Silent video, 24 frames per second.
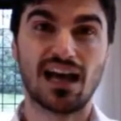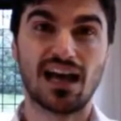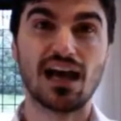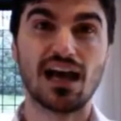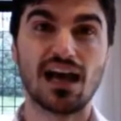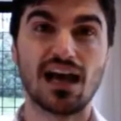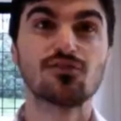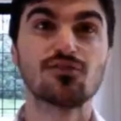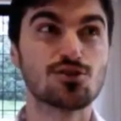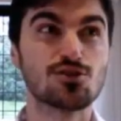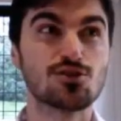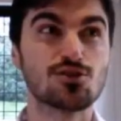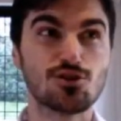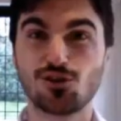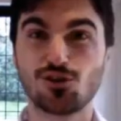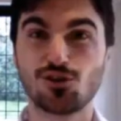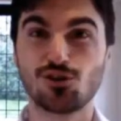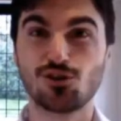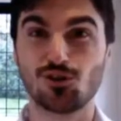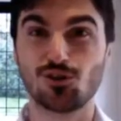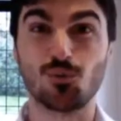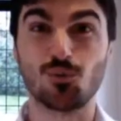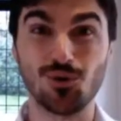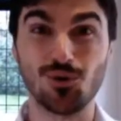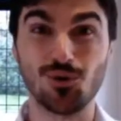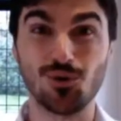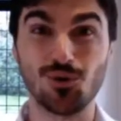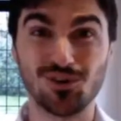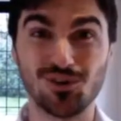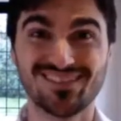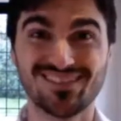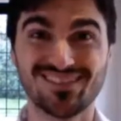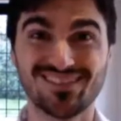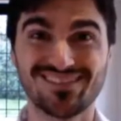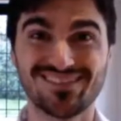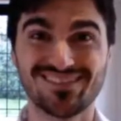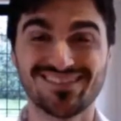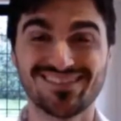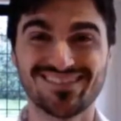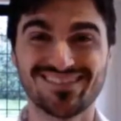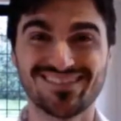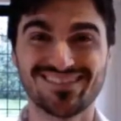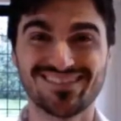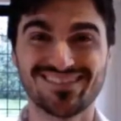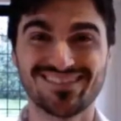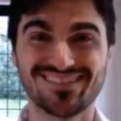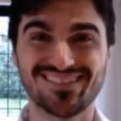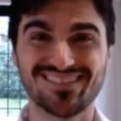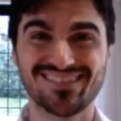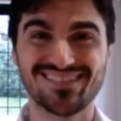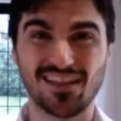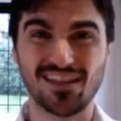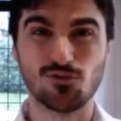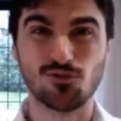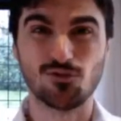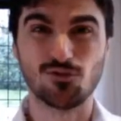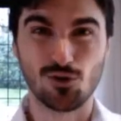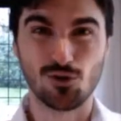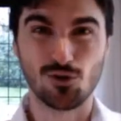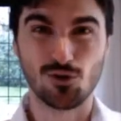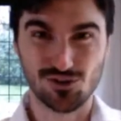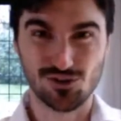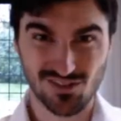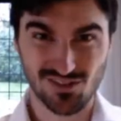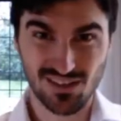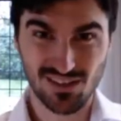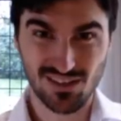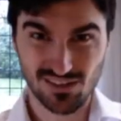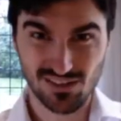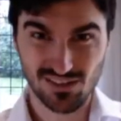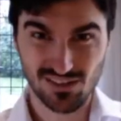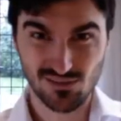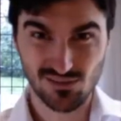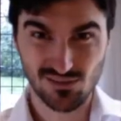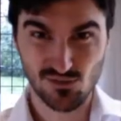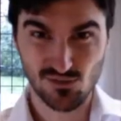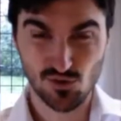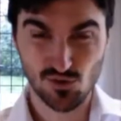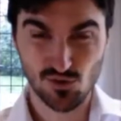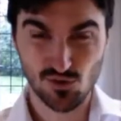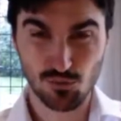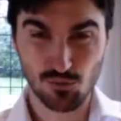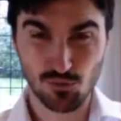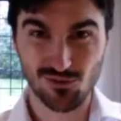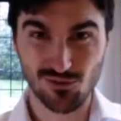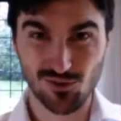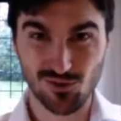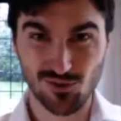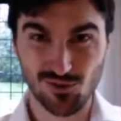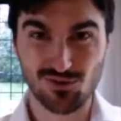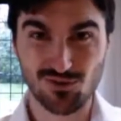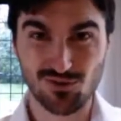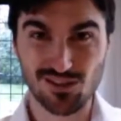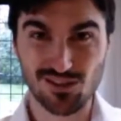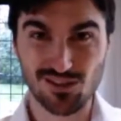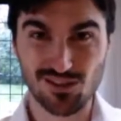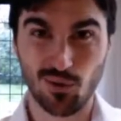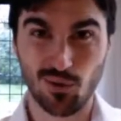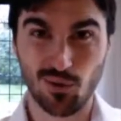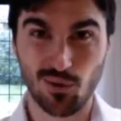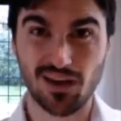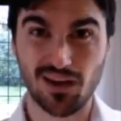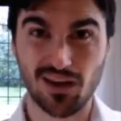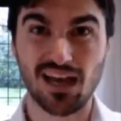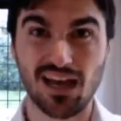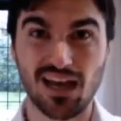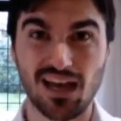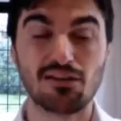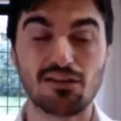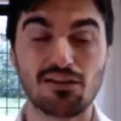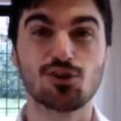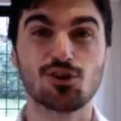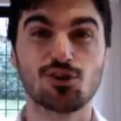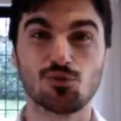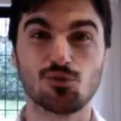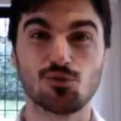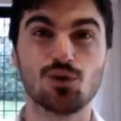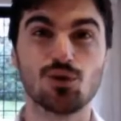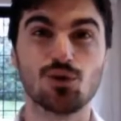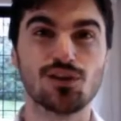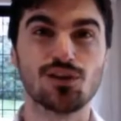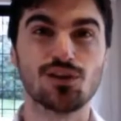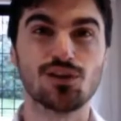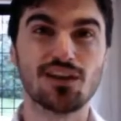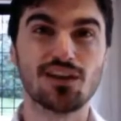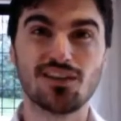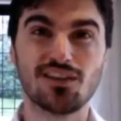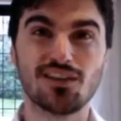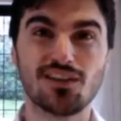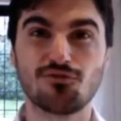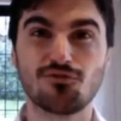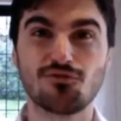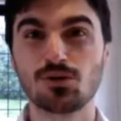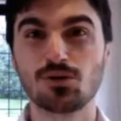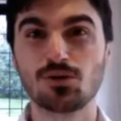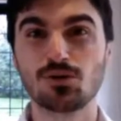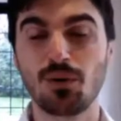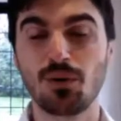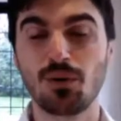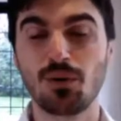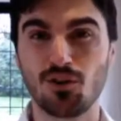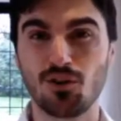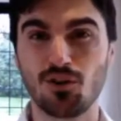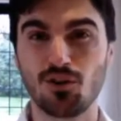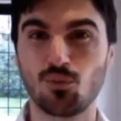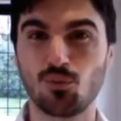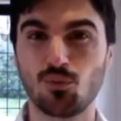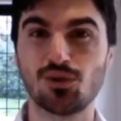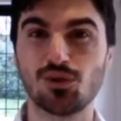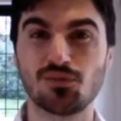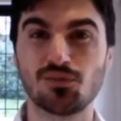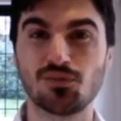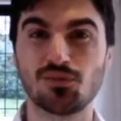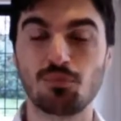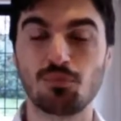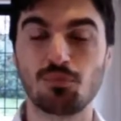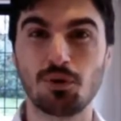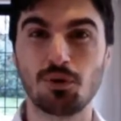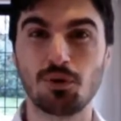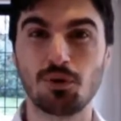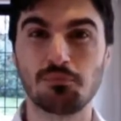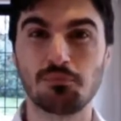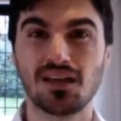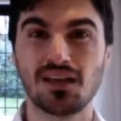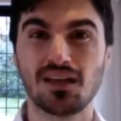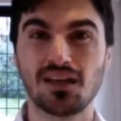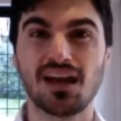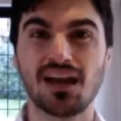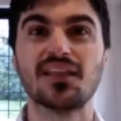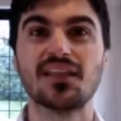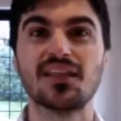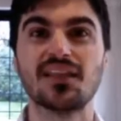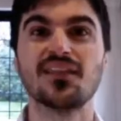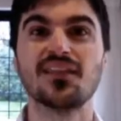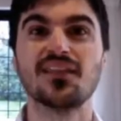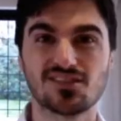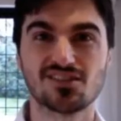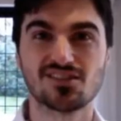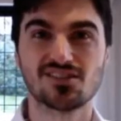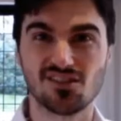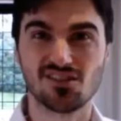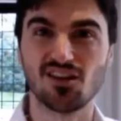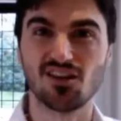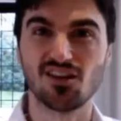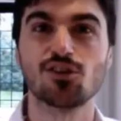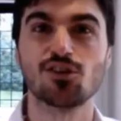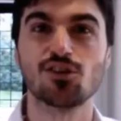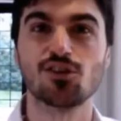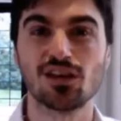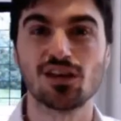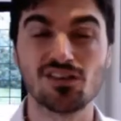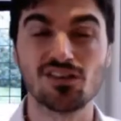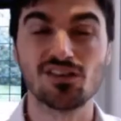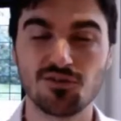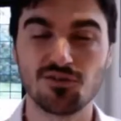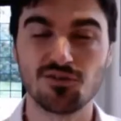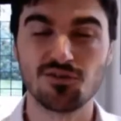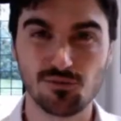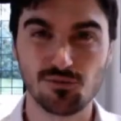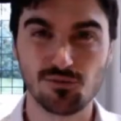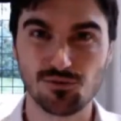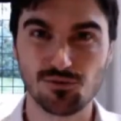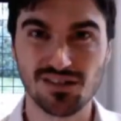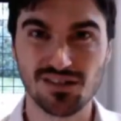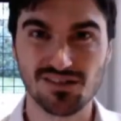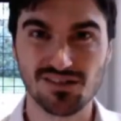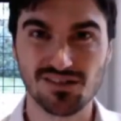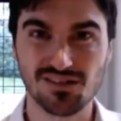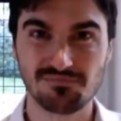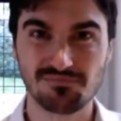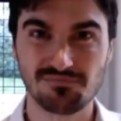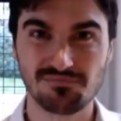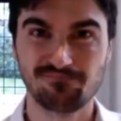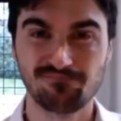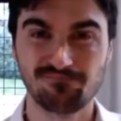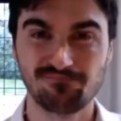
having a good look at the wood and not just zooming in on a tree straight away. Have a look at the wood, and identify which part of the wood is the problem, and then start to look at individual trees.